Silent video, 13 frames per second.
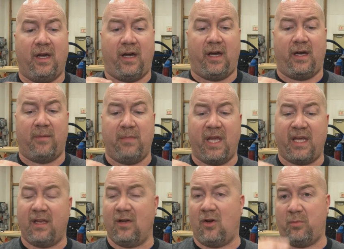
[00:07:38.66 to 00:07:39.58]
uh,
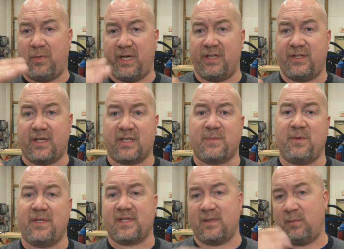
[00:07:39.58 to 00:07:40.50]
making all my
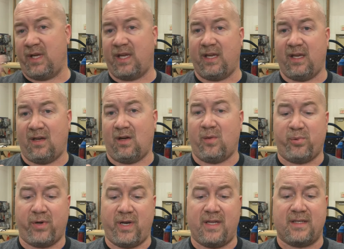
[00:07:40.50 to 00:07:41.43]
adjustments and making it all
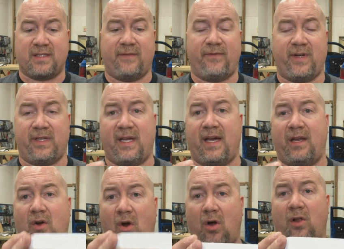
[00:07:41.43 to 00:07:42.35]
pretty and stuff like
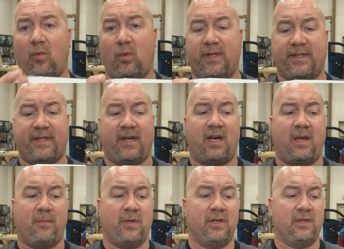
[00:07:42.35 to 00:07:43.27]
that all at one
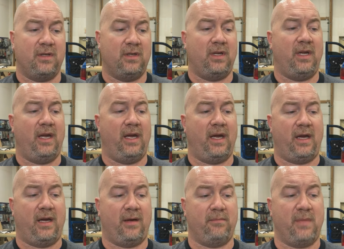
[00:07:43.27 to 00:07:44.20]
time,
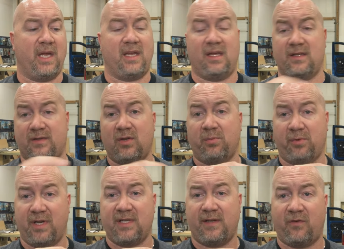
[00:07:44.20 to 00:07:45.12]
uh, making it
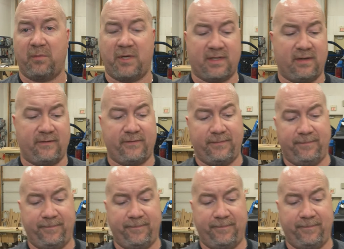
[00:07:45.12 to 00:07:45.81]
super easy for myself.